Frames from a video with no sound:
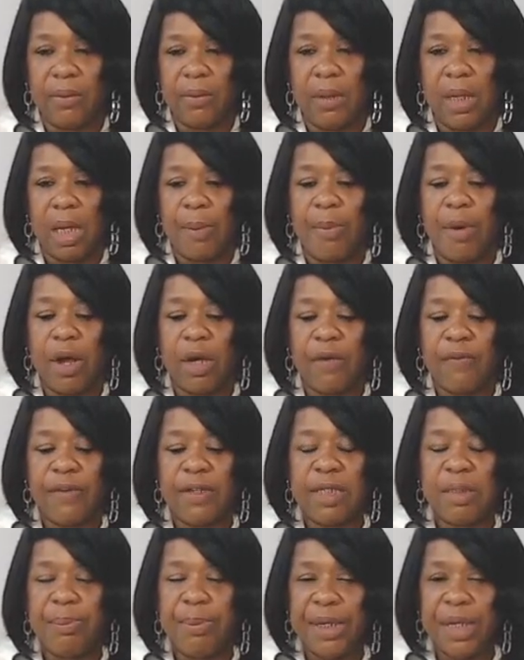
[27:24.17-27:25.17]
And part of
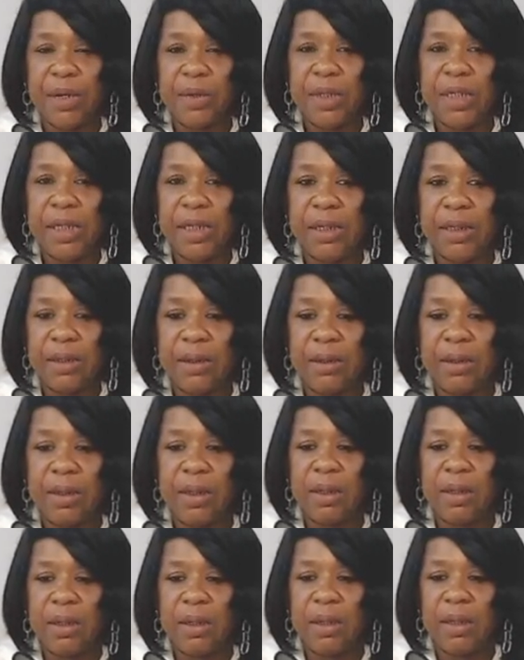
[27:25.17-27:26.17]
us building
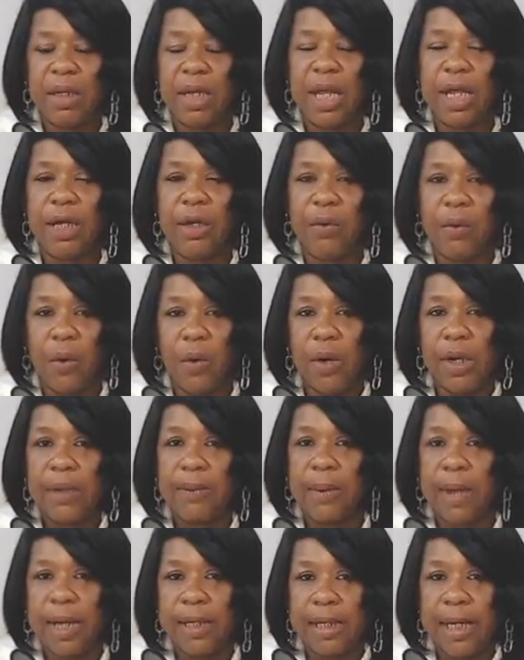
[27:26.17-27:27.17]
and growing
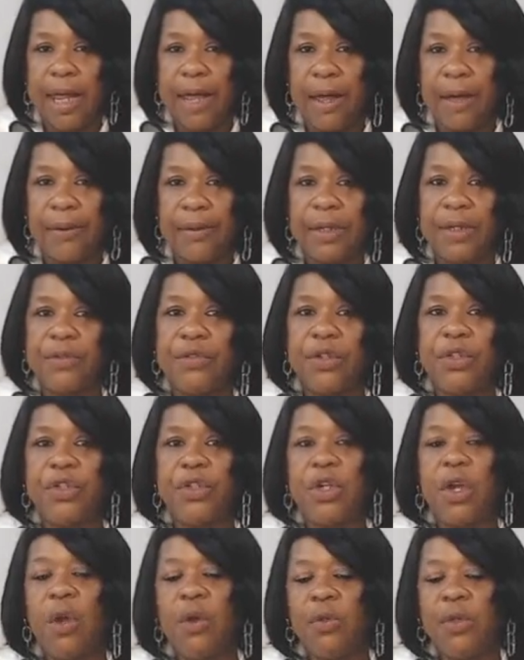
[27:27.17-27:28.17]
right now is to
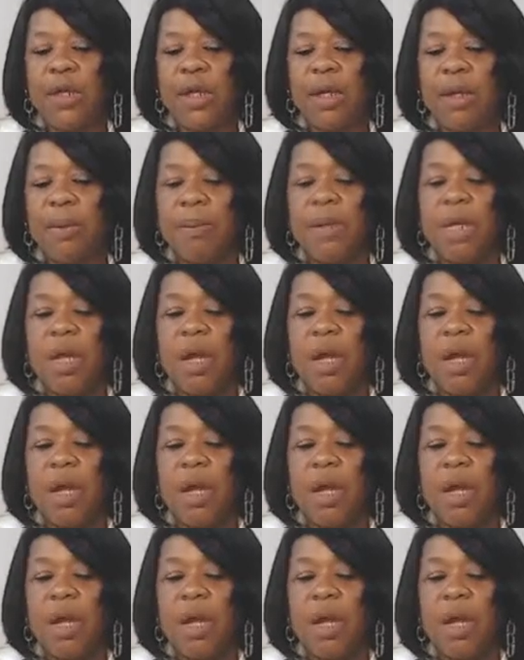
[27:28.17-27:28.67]
show them